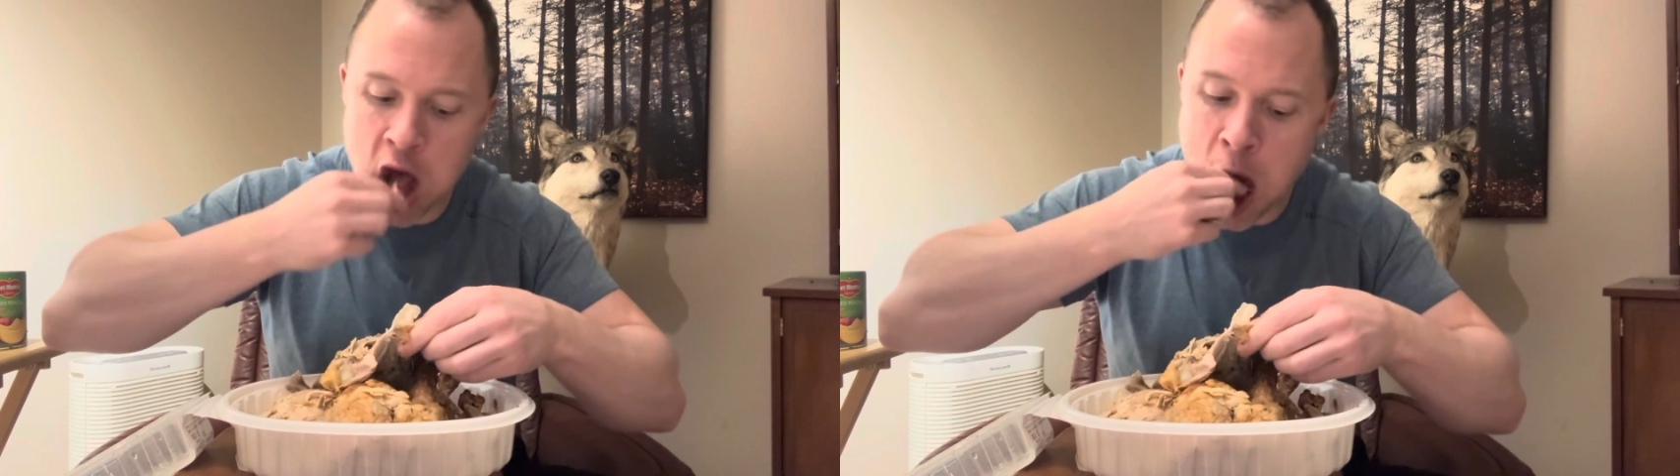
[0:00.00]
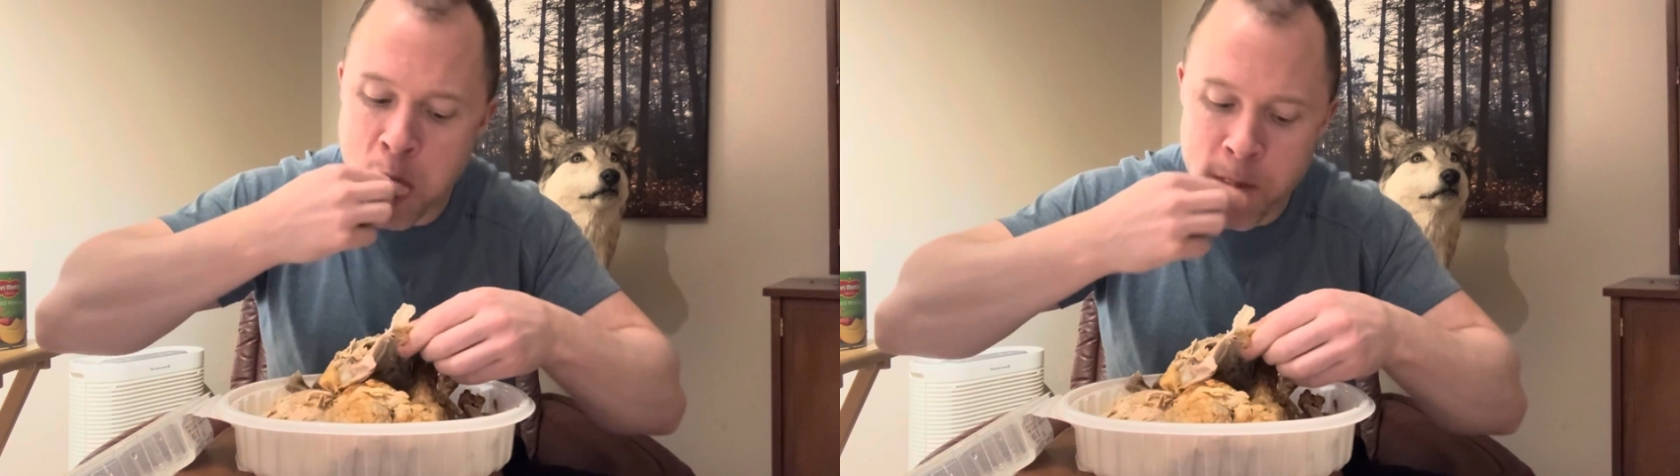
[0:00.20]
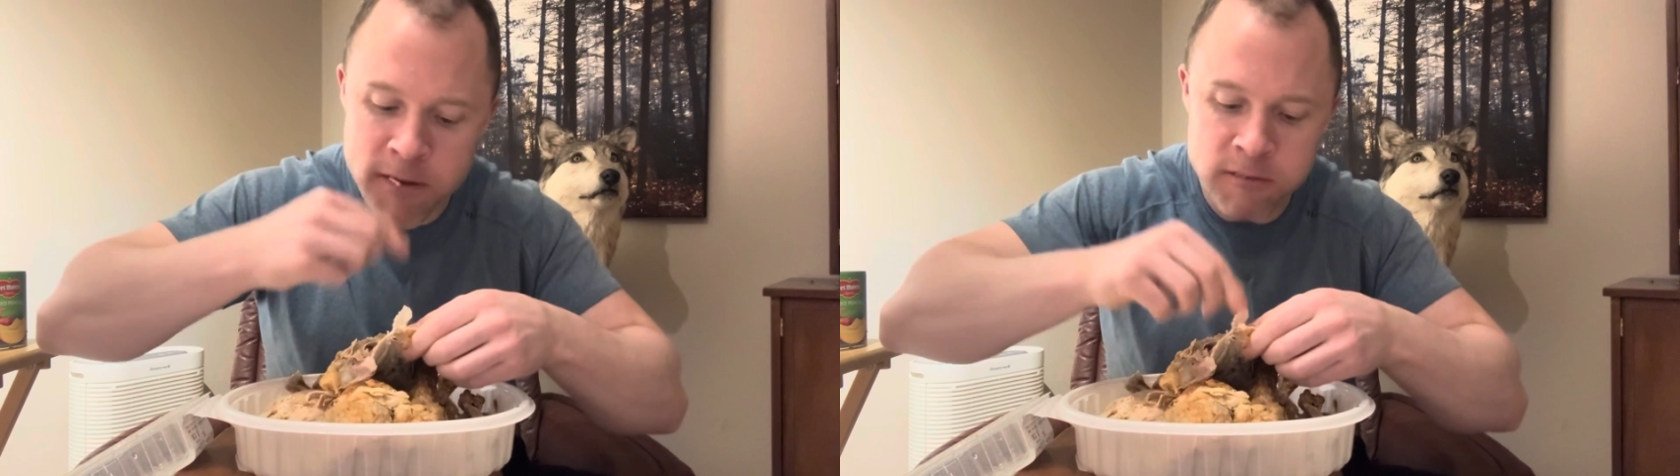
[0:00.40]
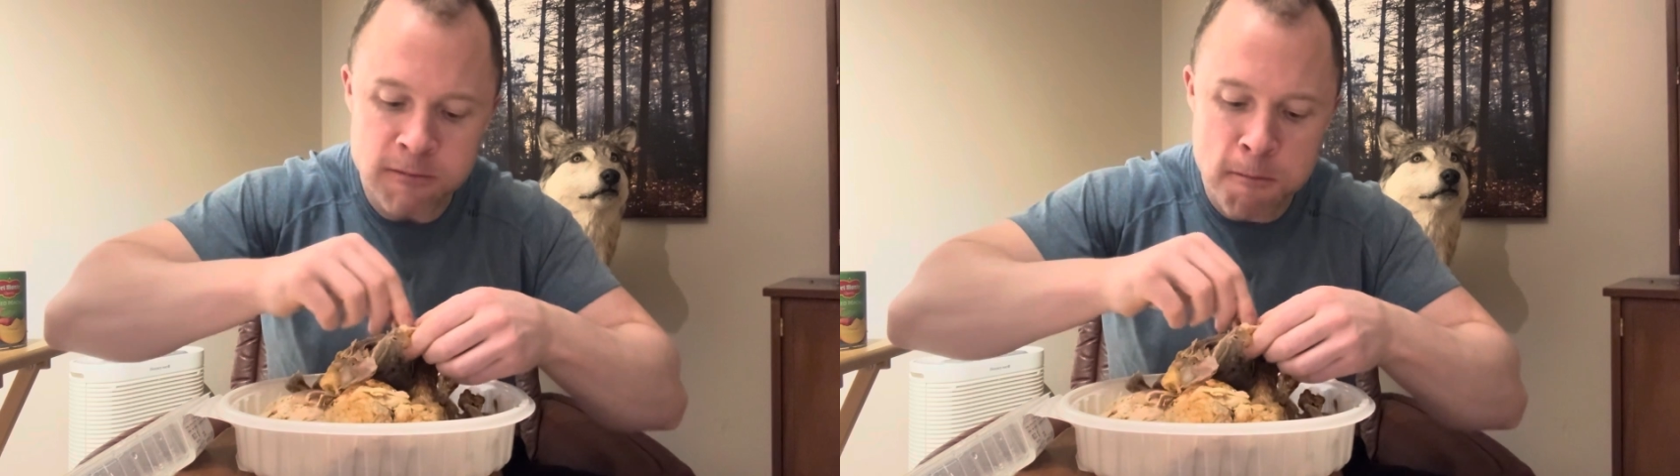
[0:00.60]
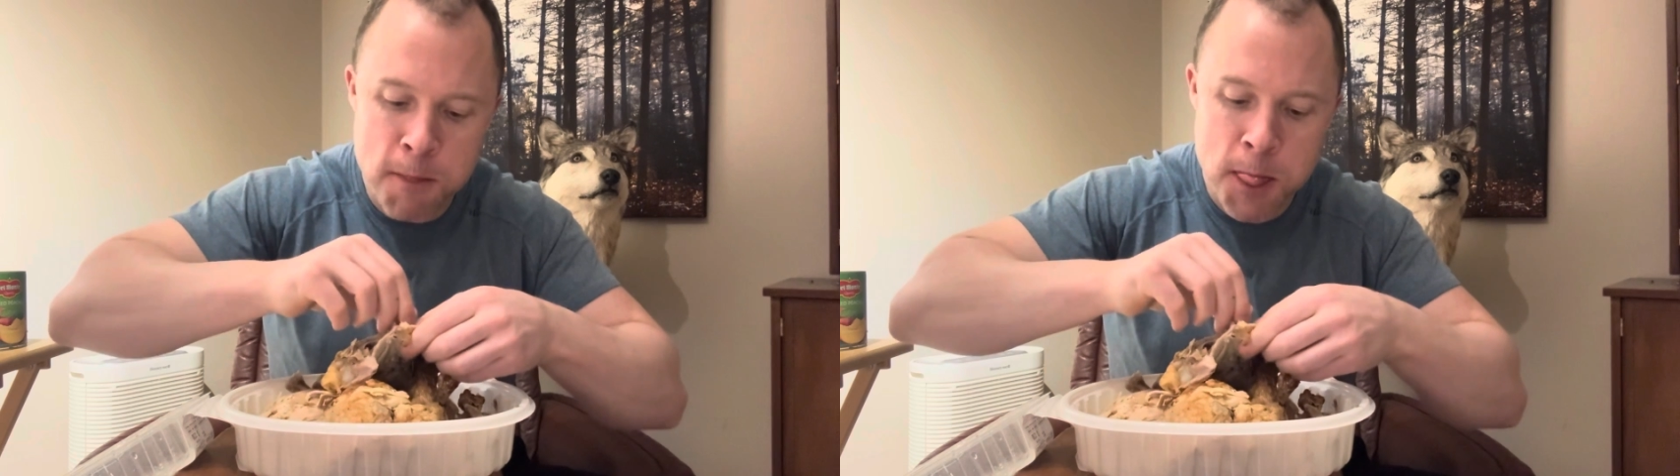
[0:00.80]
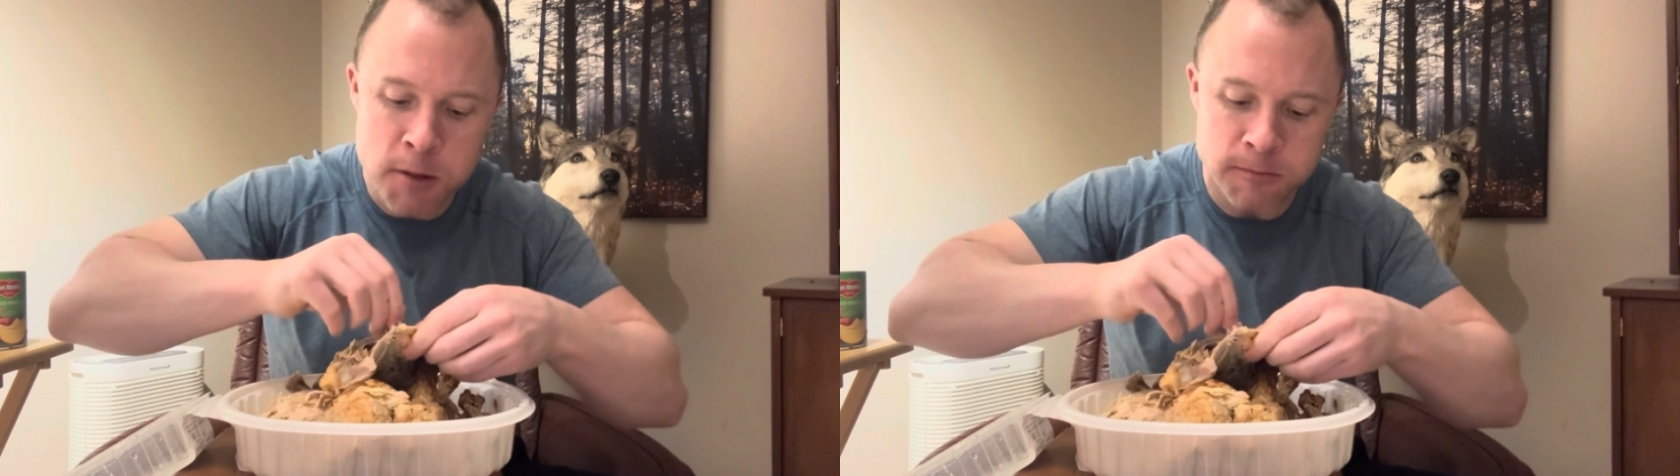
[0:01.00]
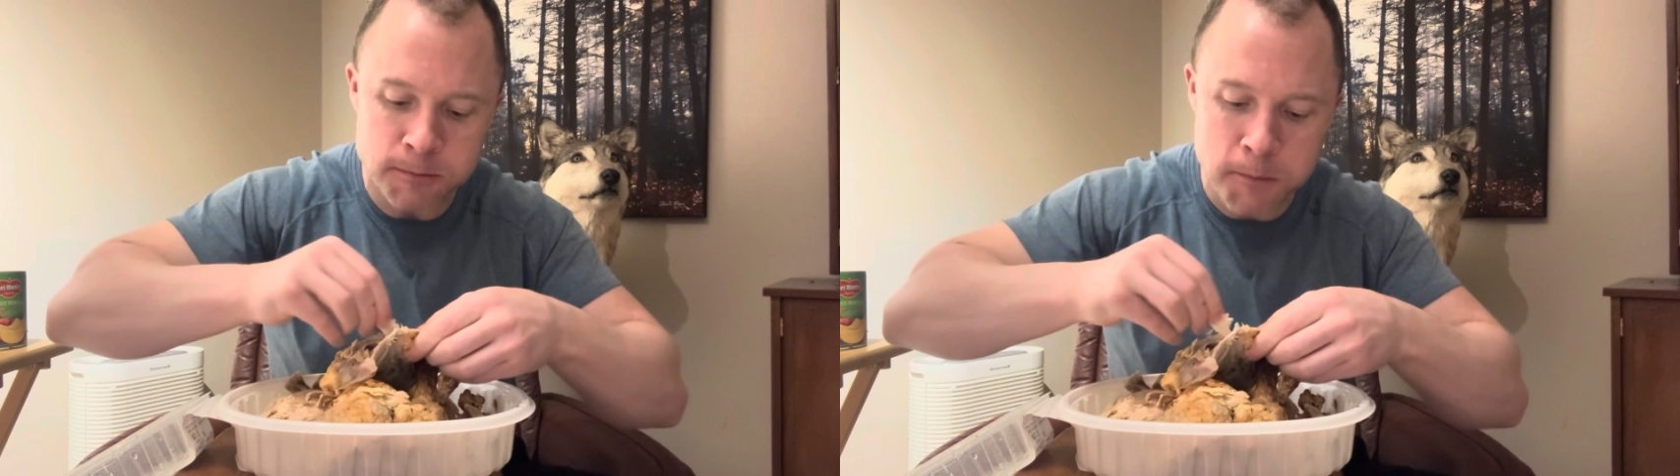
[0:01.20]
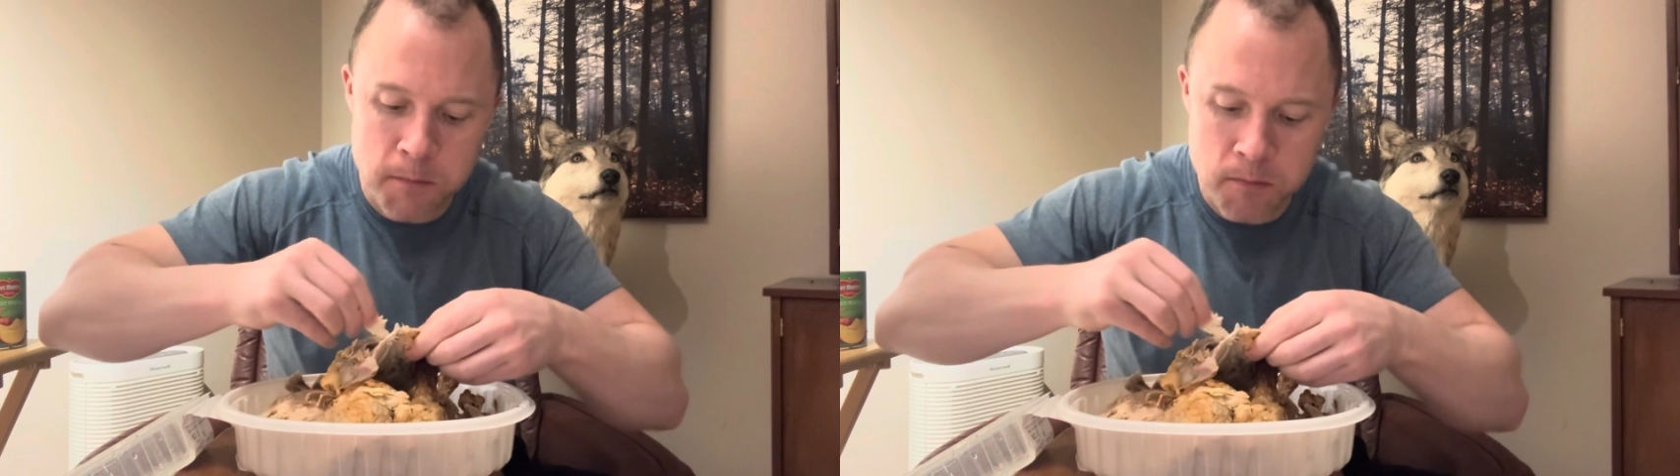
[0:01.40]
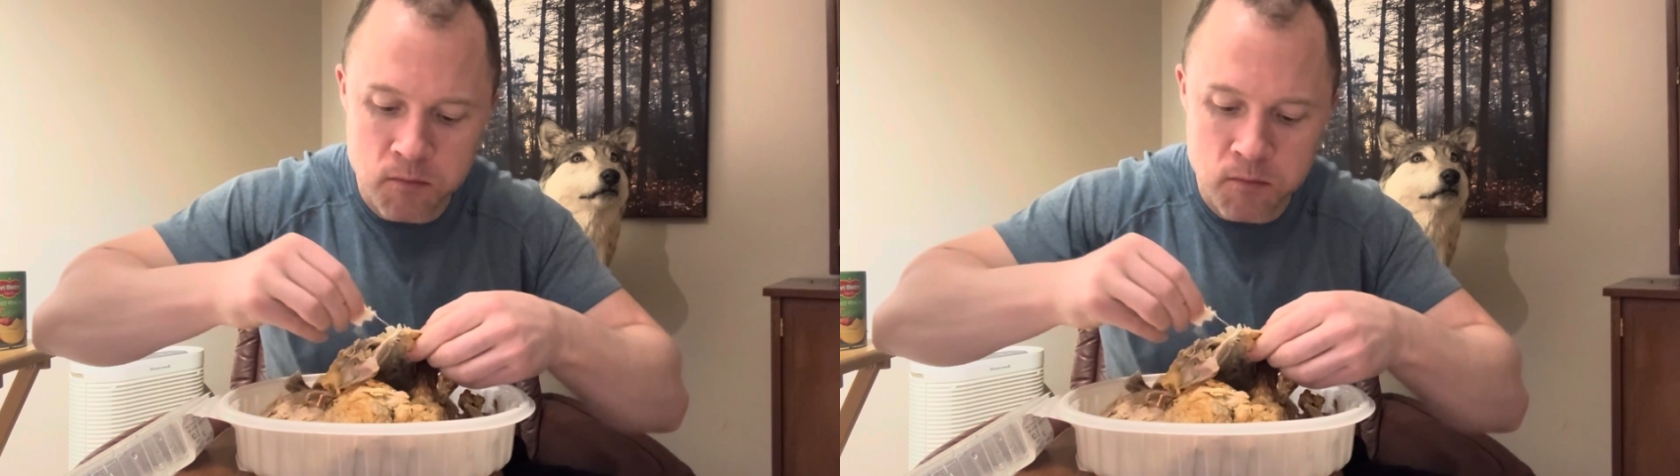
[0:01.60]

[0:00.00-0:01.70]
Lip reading: 3,500 calorie diet